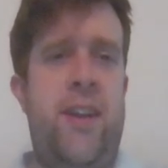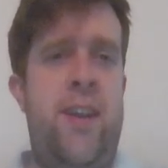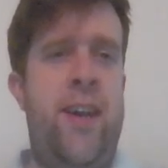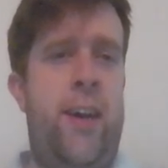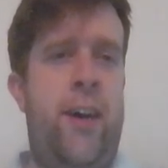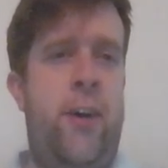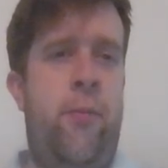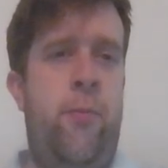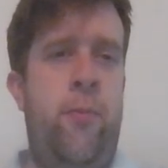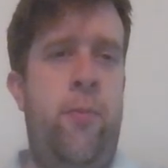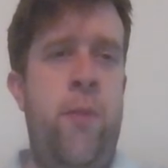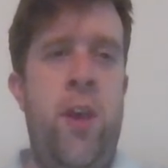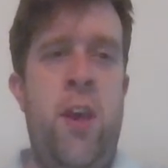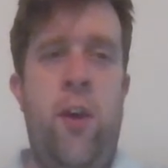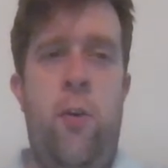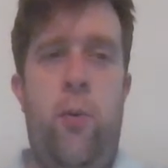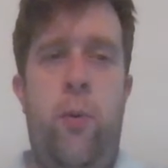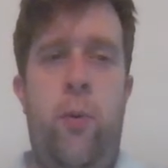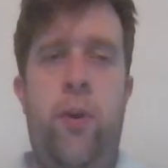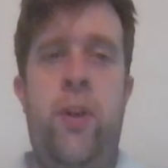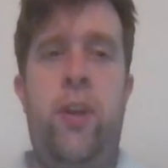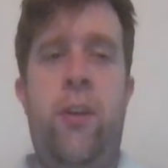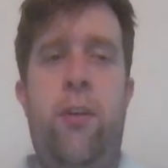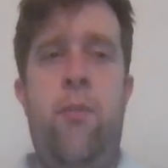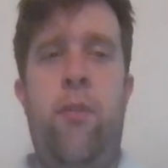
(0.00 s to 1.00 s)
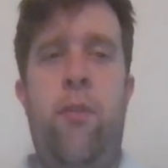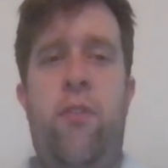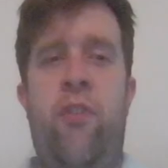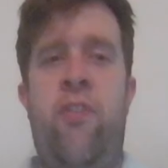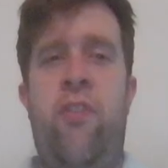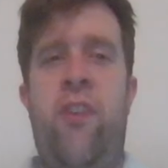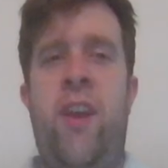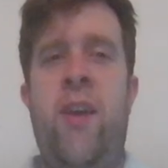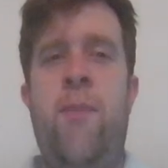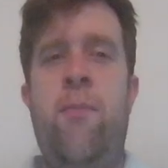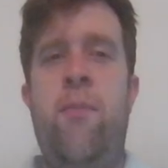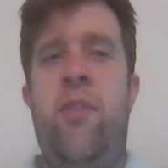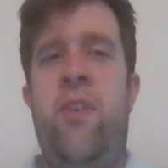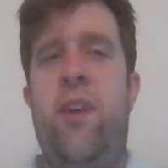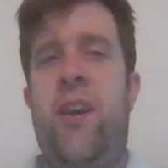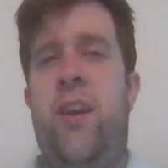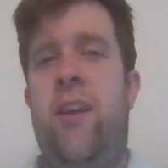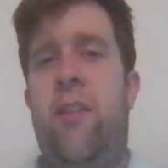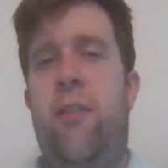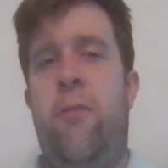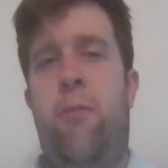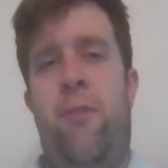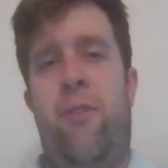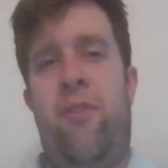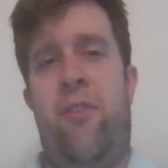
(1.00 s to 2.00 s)
Now, we can do the same
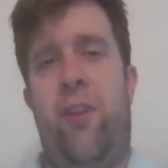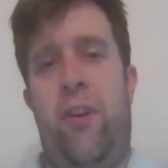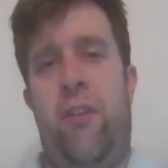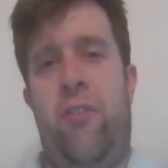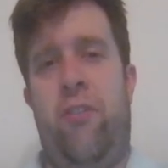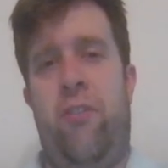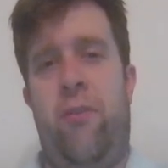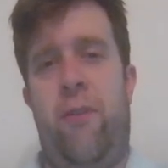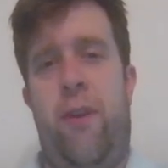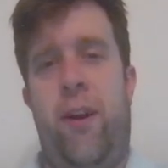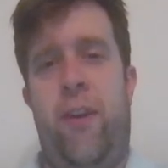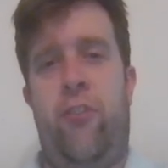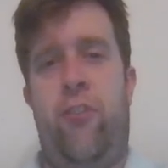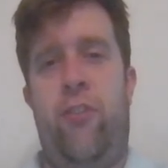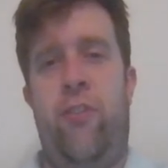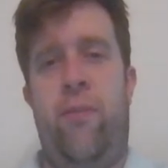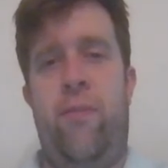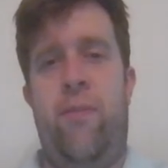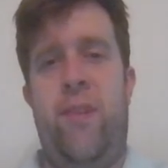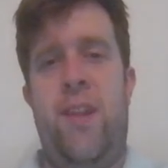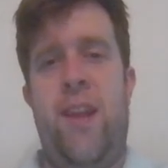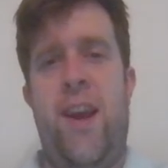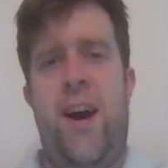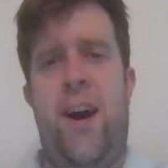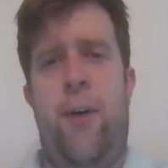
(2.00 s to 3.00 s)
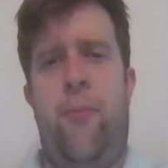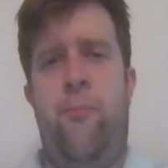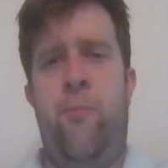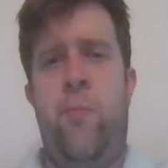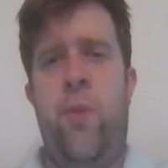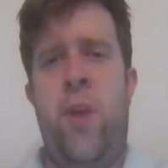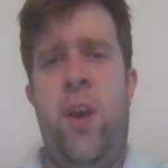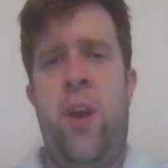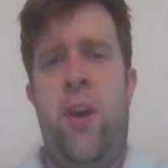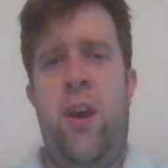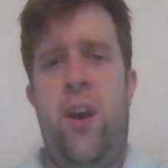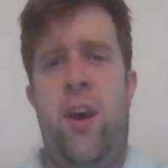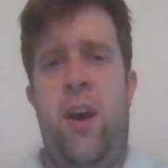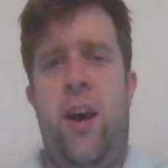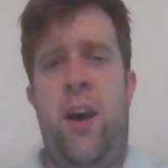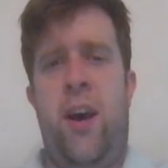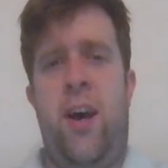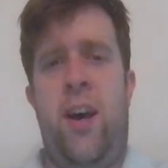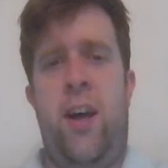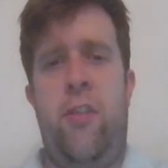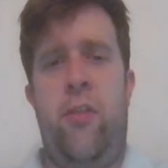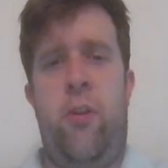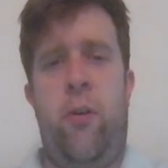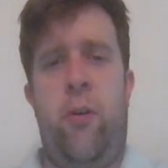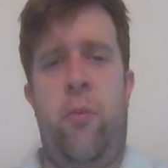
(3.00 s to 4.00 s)
thing in the reverse direction. Now,
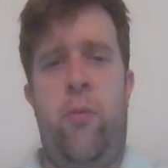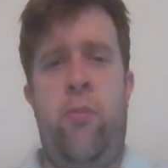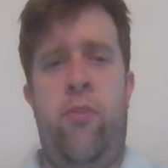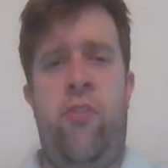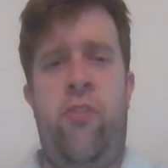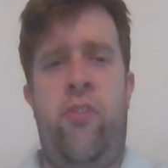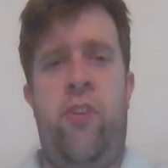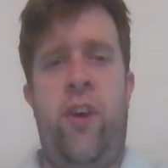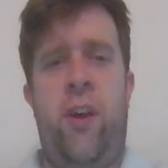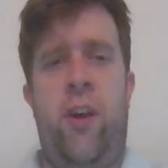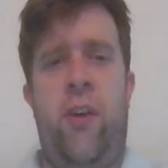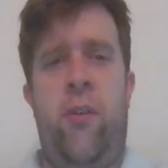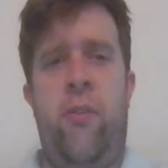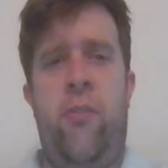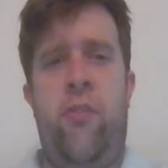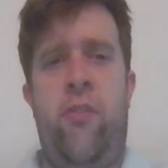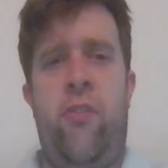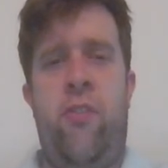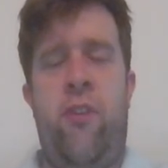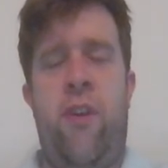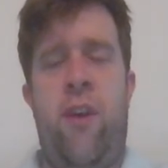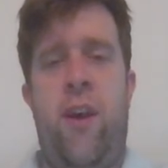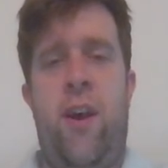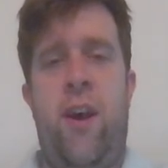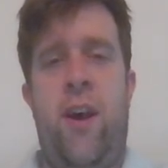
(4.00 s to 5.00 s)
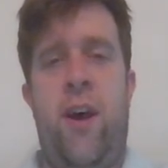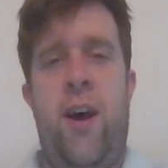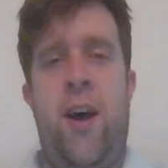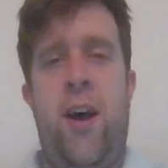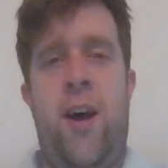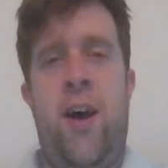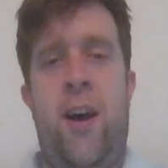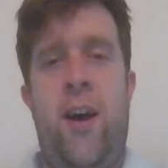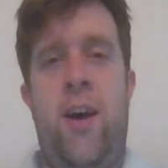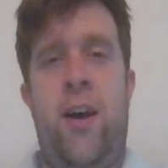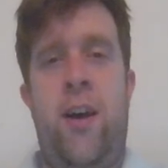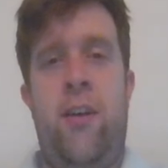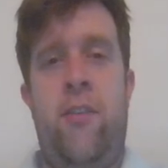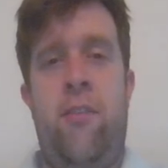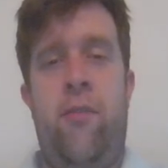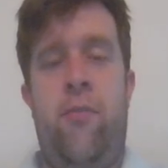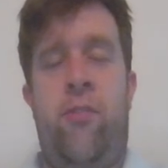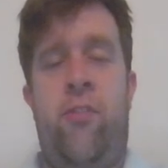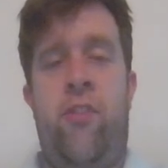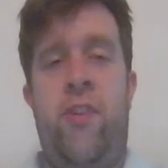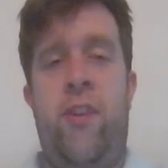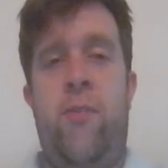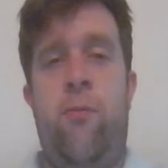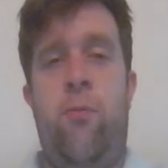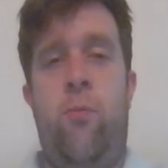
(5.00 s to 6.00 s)
uh, those cells, uh,
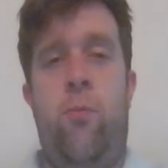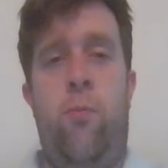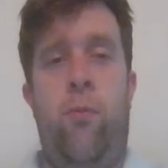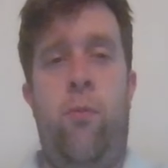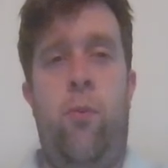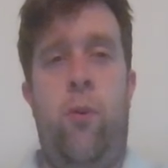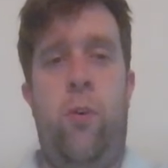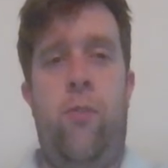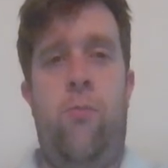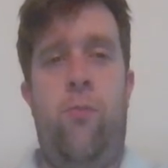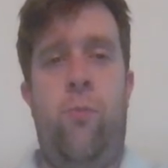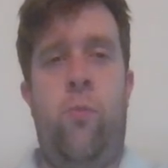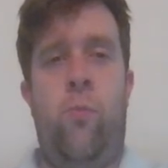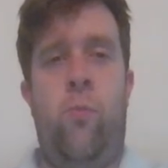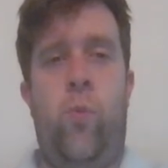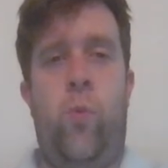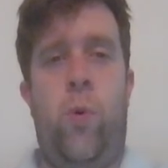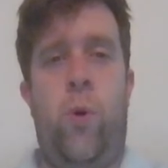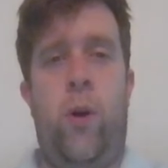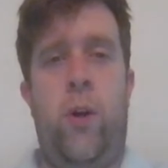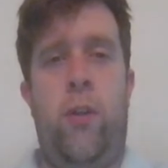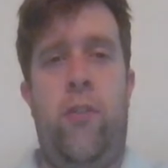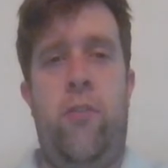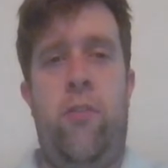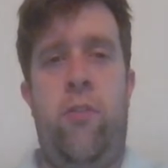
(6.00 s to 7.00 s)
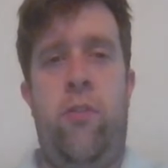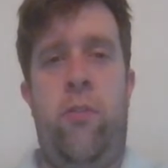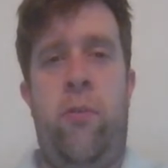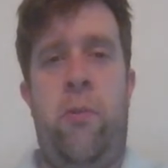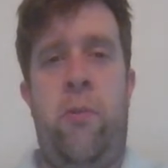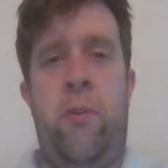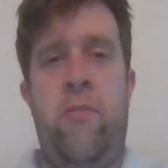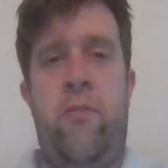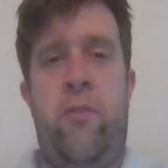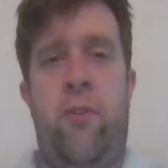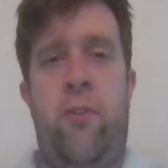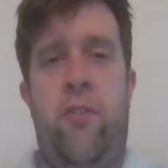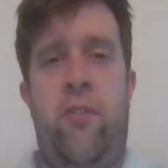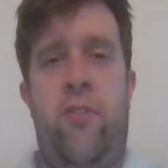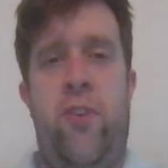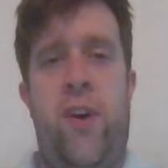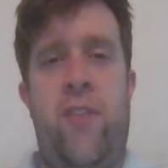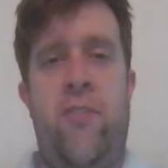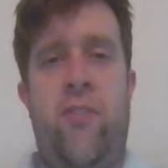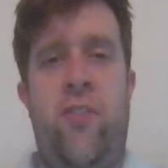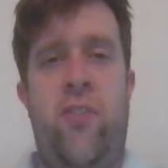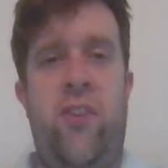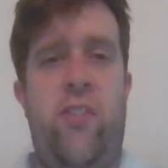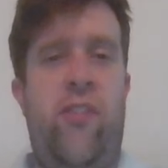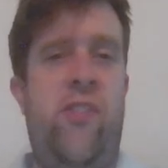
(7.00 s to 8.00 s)
see 1, 2, 3, 4,
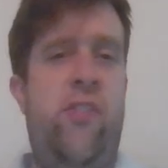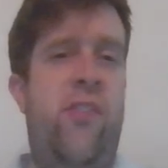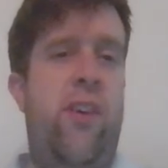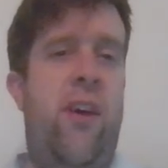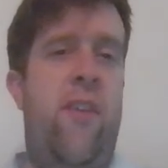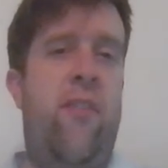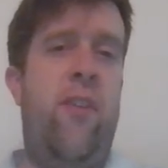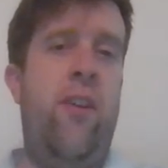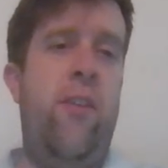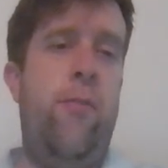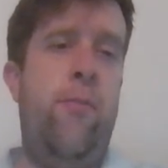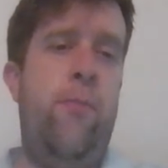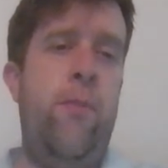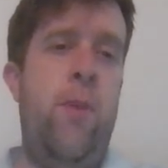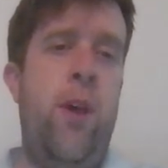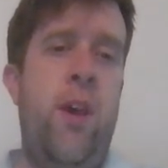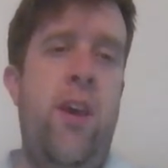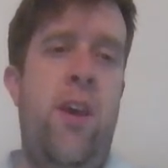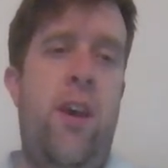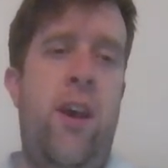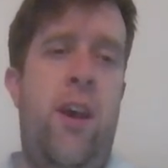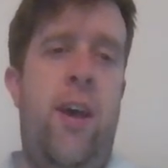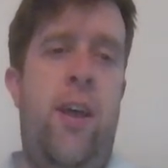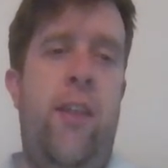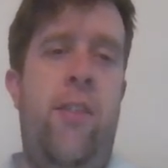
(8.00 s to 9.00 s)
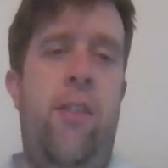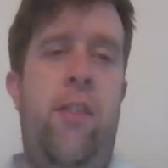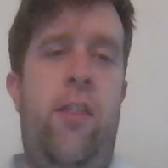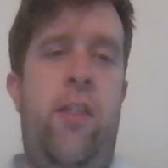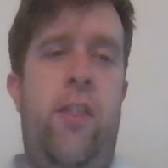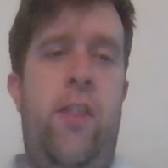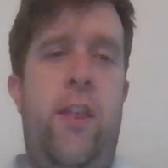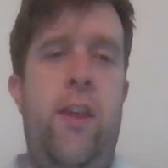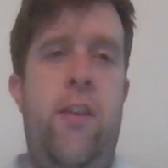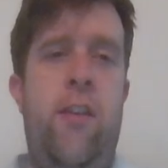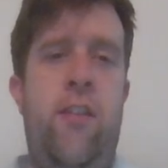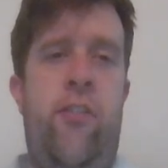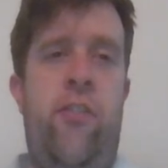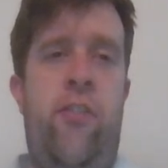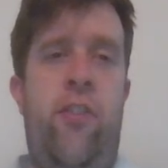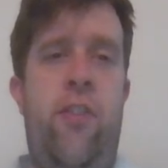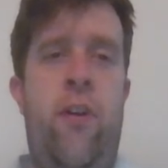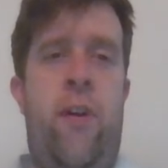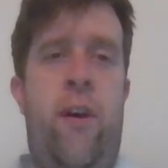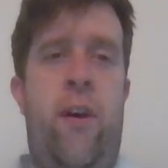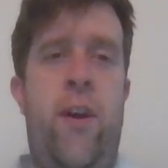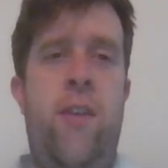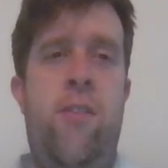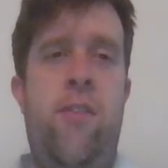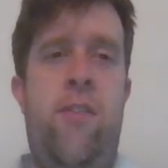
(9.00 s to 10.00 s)
5, 6, 7, and this
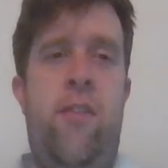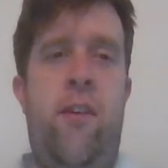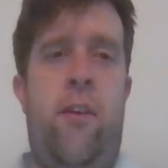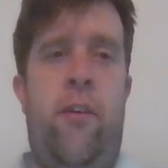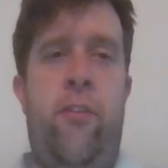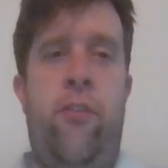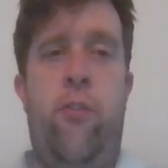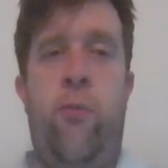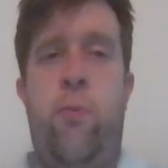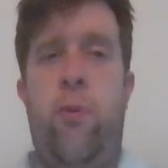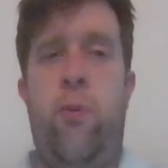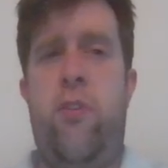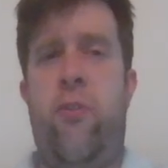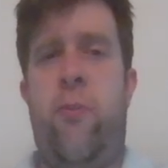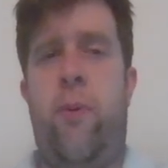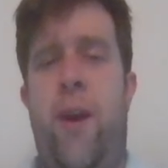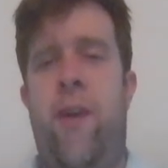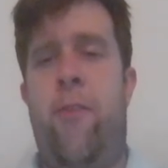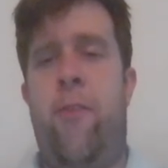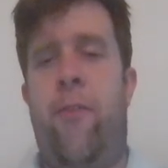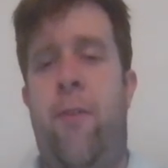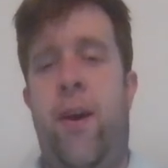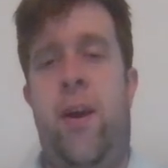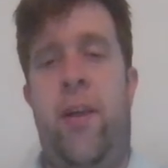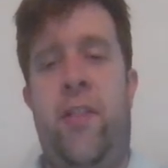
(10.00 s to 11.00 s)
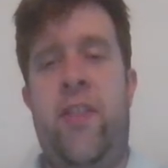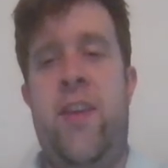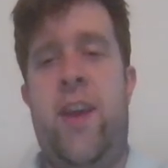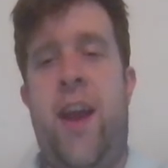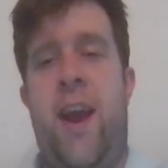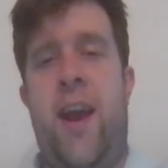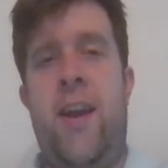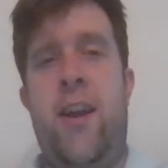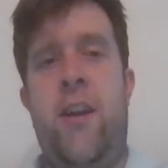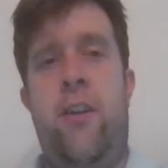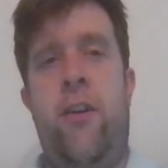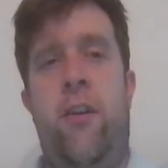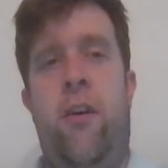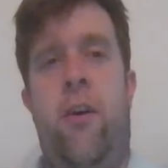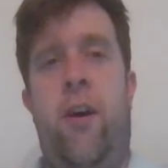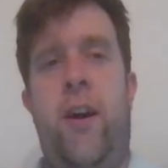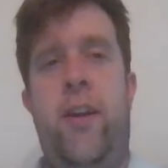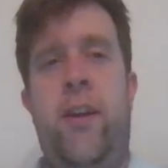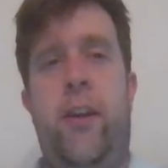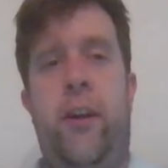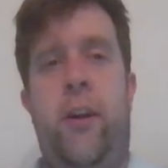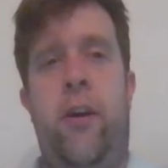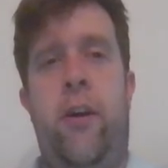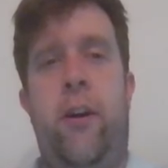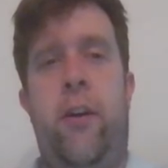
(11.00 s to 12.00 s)
9 tells us which way around the 8 and
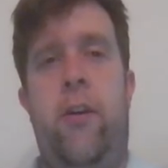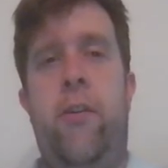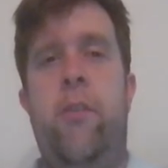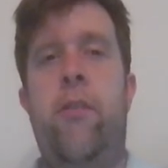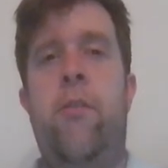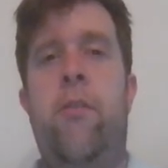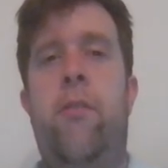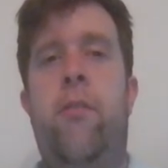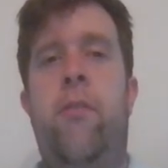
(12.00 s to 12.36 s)
9 go.